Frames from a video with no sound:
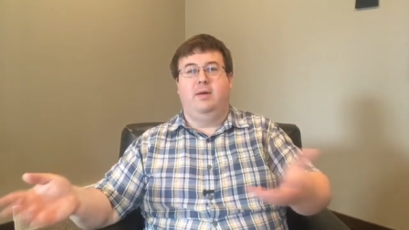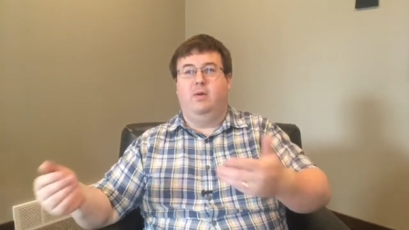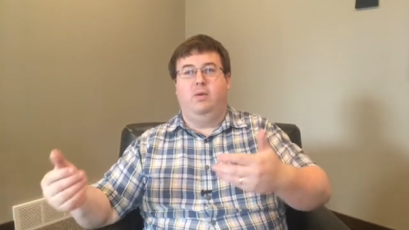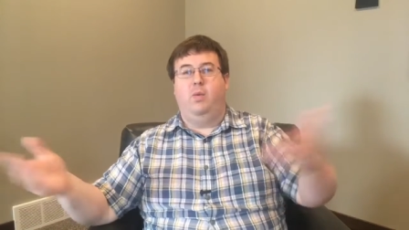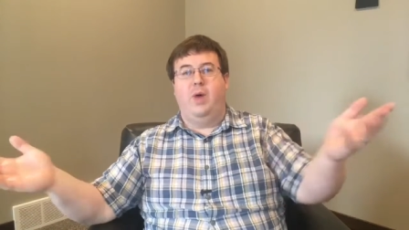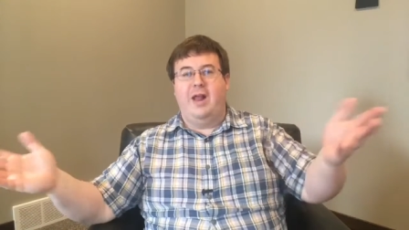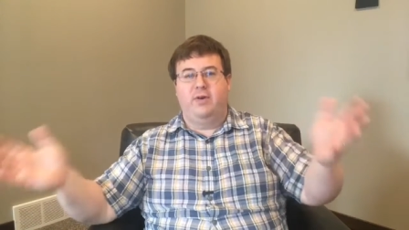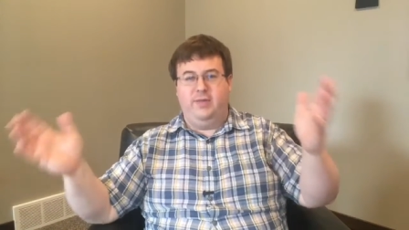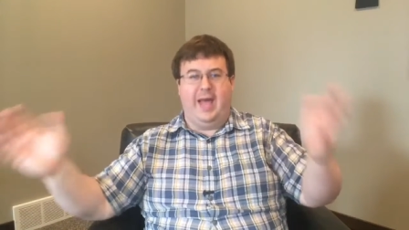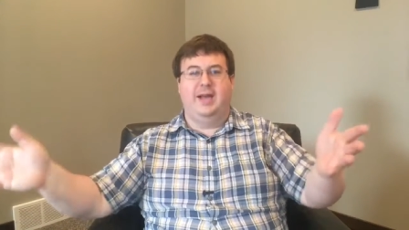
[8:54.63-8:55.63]

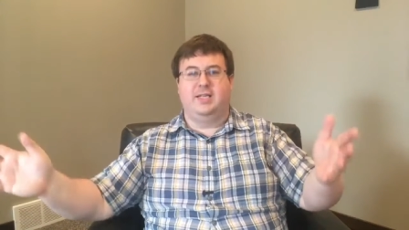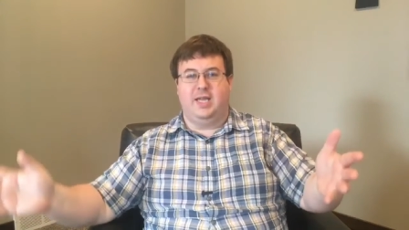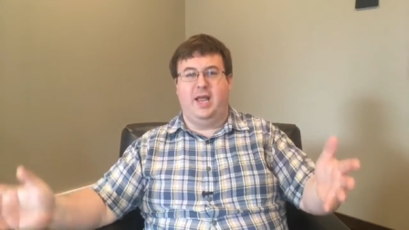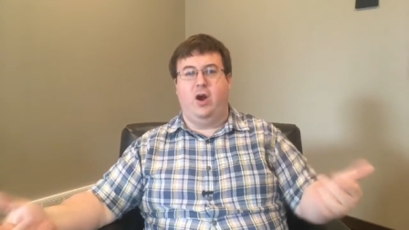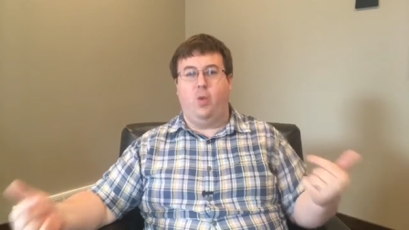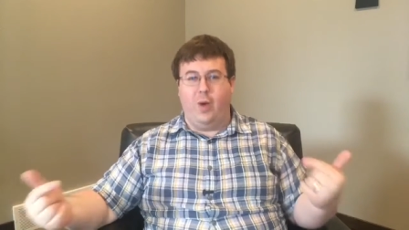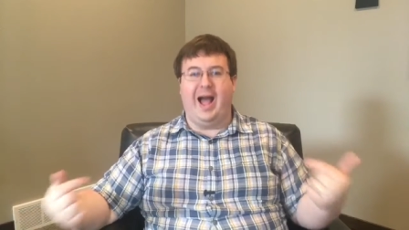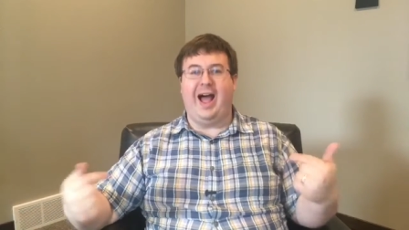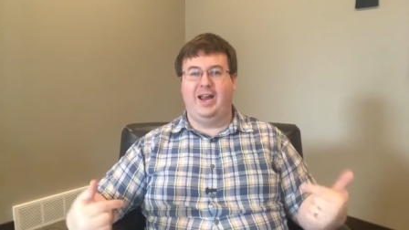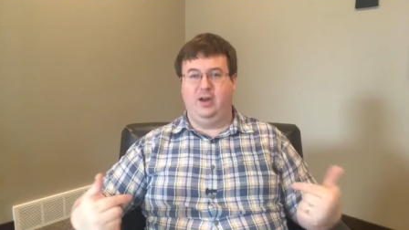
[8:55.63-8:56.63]
whatever that is saying, what
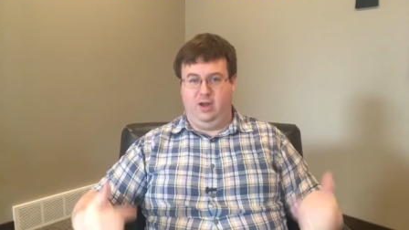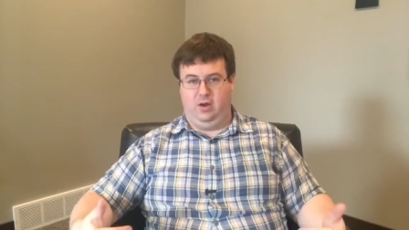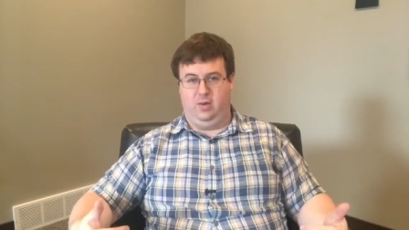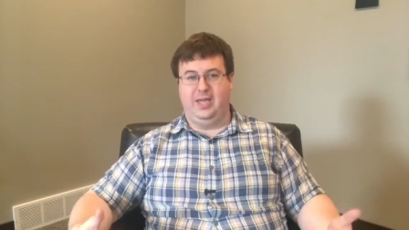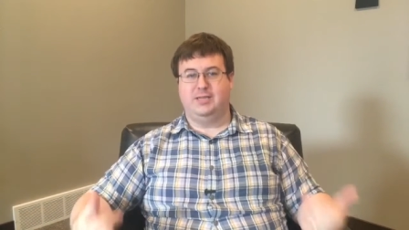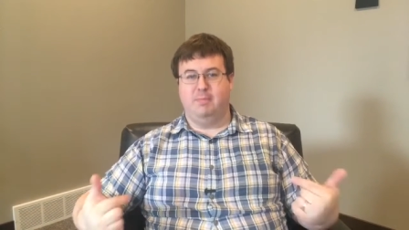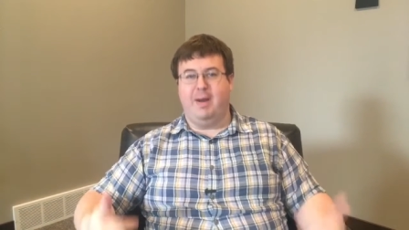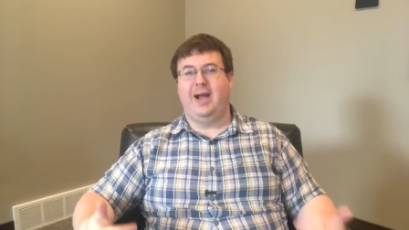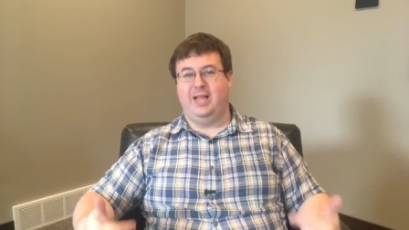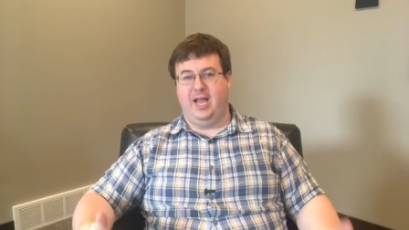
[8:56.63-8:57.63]
I know is
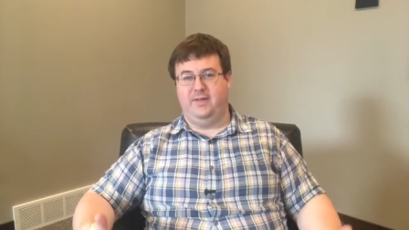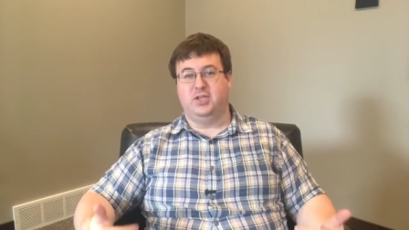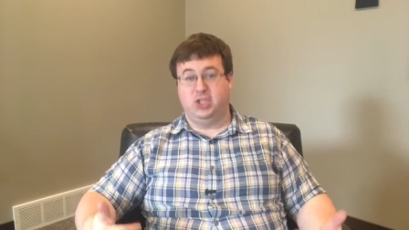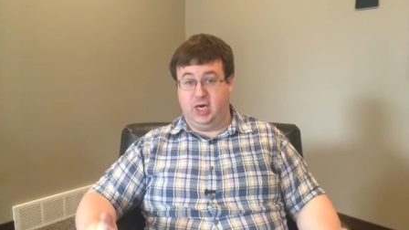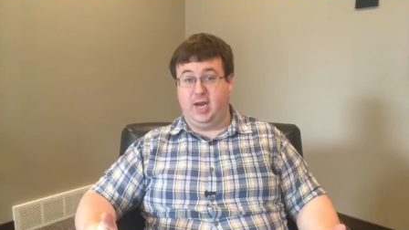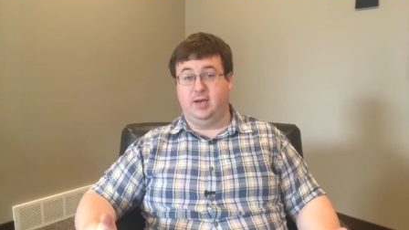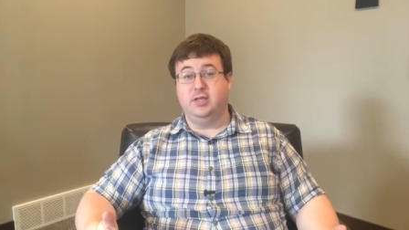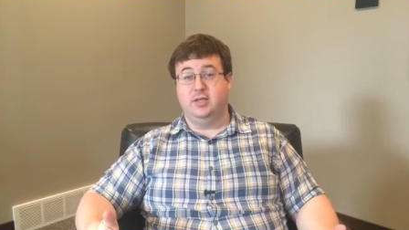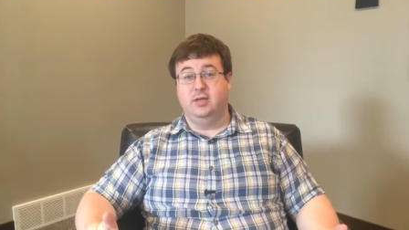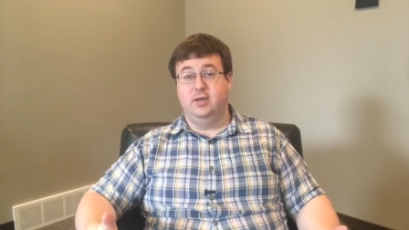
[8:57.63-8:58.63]
my life has
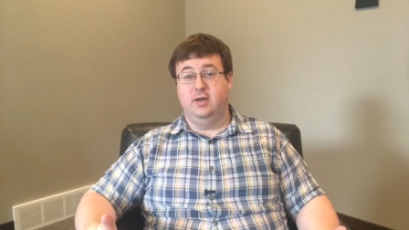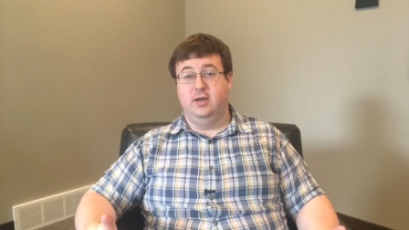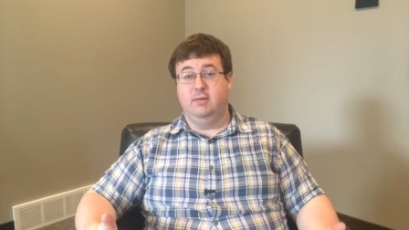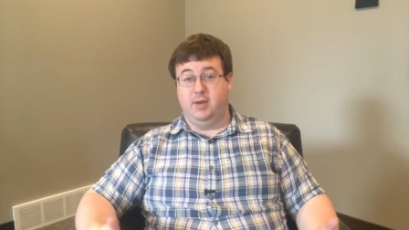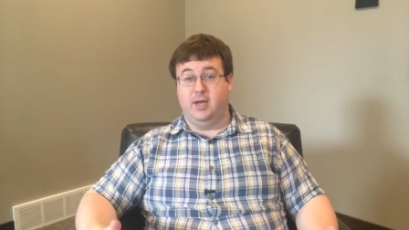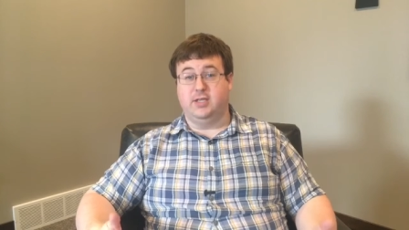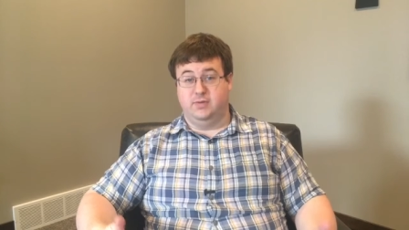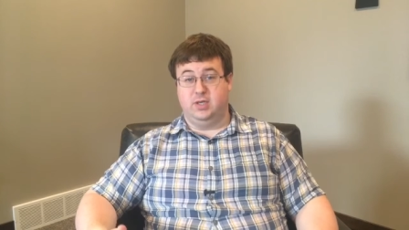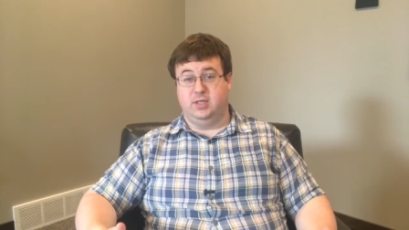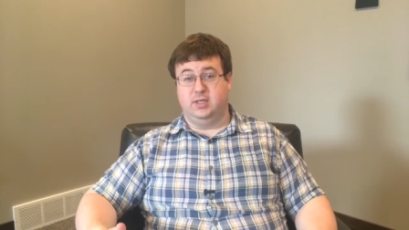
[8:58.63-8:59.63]
changed because of
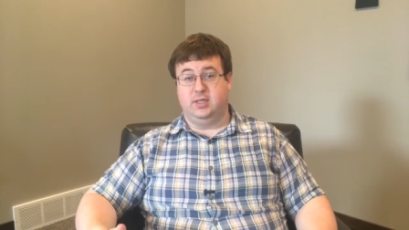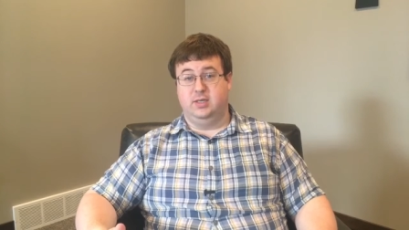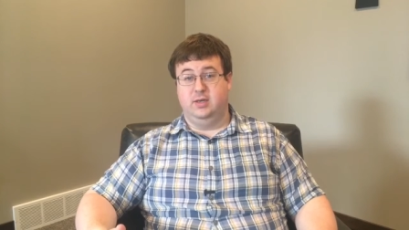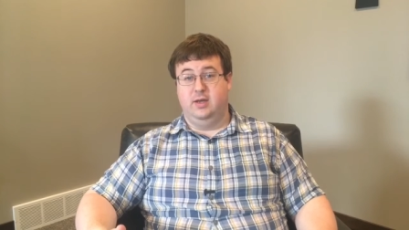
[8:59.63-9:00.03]
Jesus.